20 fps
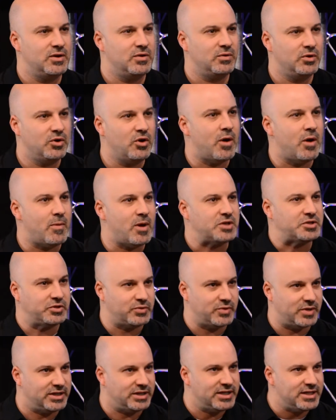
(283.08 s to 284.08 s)
No, I'm also
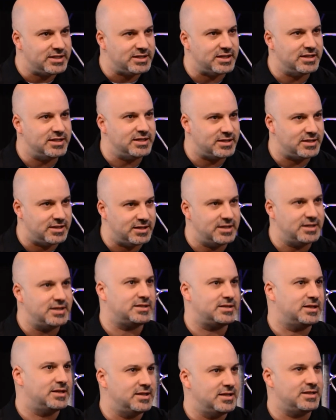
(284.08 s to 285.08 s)
doing this and this and this
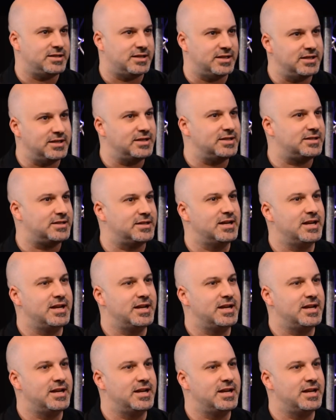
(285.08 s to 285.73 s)
and this and this.